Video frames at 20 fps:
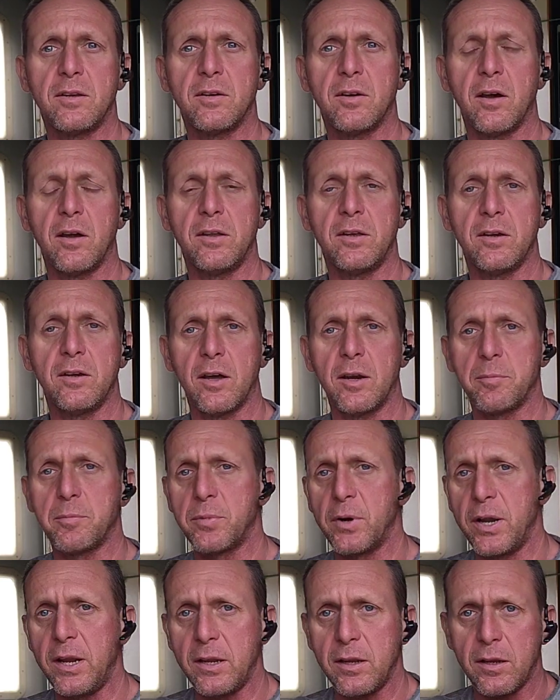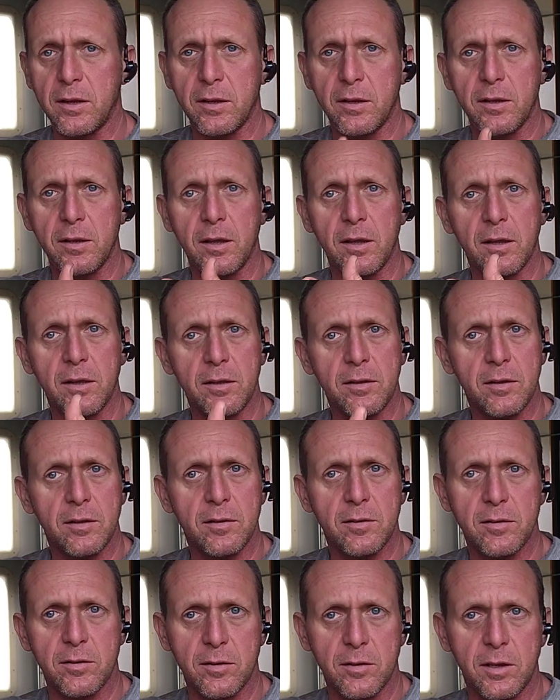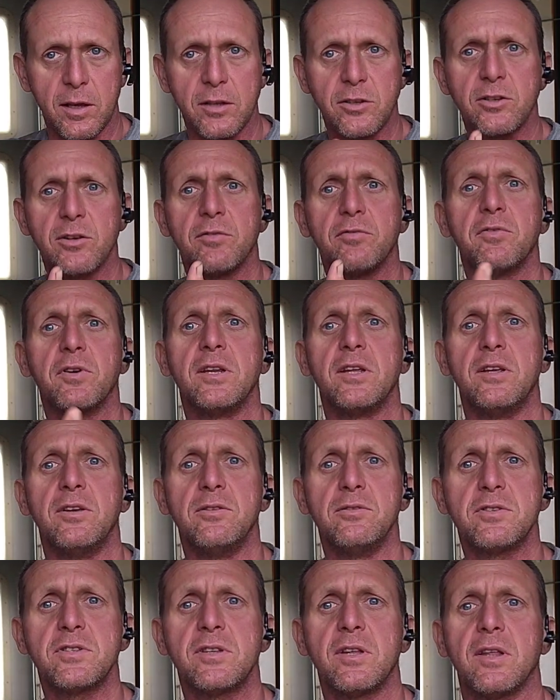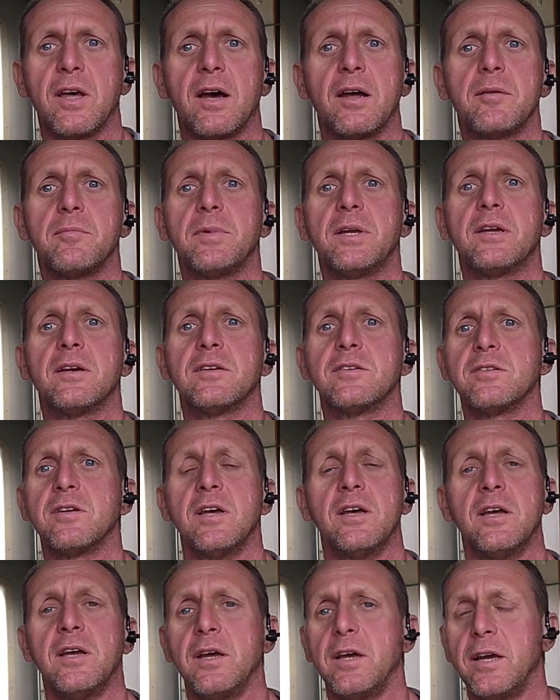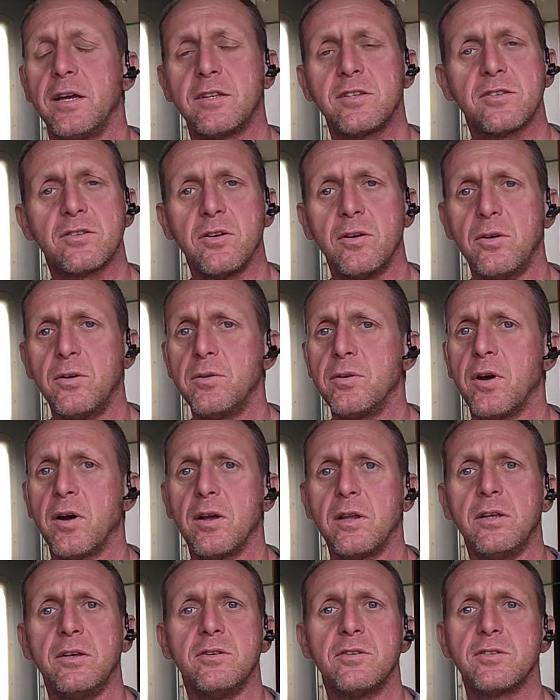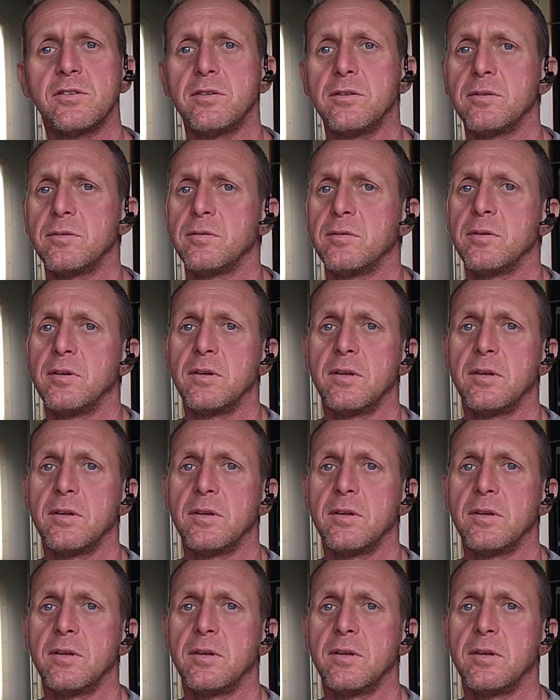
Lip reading: You got to break it, get your foot used to that because it's so not used to